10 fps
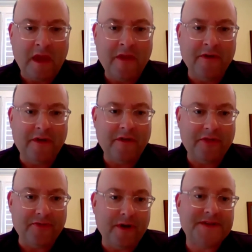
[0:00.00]
the
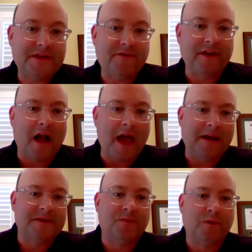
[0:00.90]
thrust of the
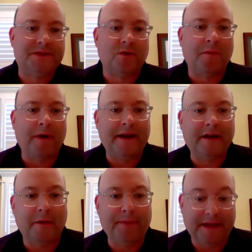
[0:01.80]
guidance was to remind
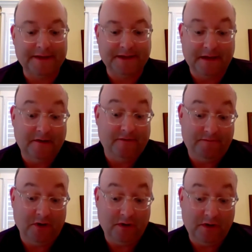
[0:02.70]
companies that if
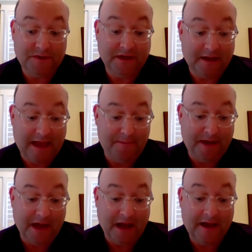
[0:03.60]
you're using
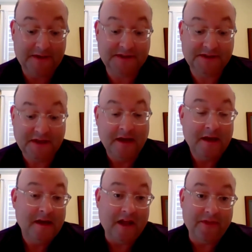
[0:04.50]
KPIs,
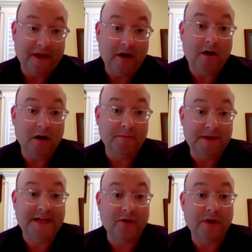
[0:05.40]
and they are
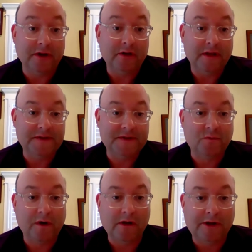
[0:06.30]
material, as
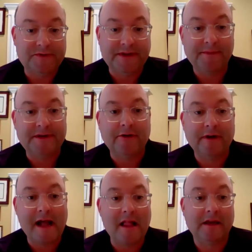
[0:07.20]
we all understand
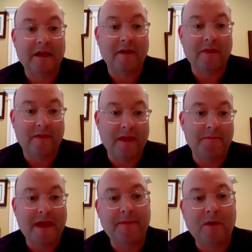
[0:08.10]
materiality, then they
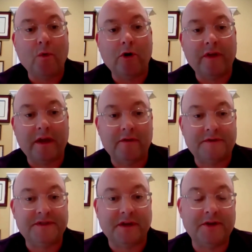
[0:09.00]
may be worthy of
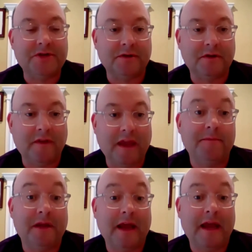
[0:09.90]
discussion in the
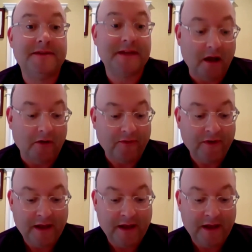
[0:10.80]
MD&A itself.